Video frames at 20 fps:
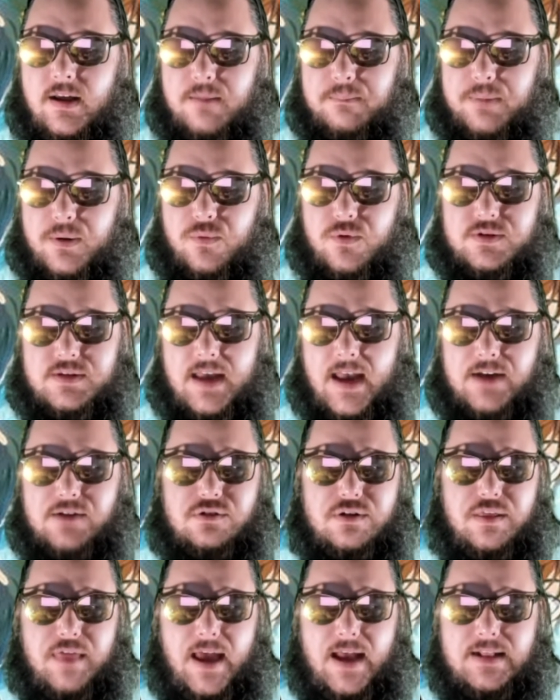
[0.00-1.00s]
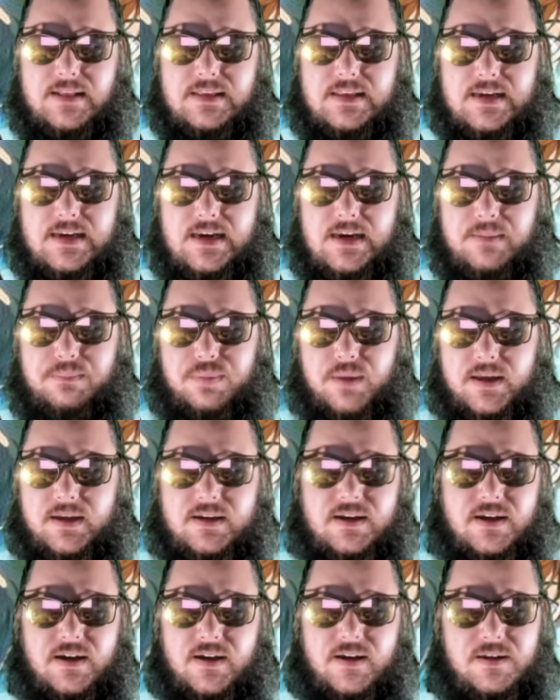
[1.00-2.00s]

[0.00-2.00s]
but it wasn't actually that deep, like,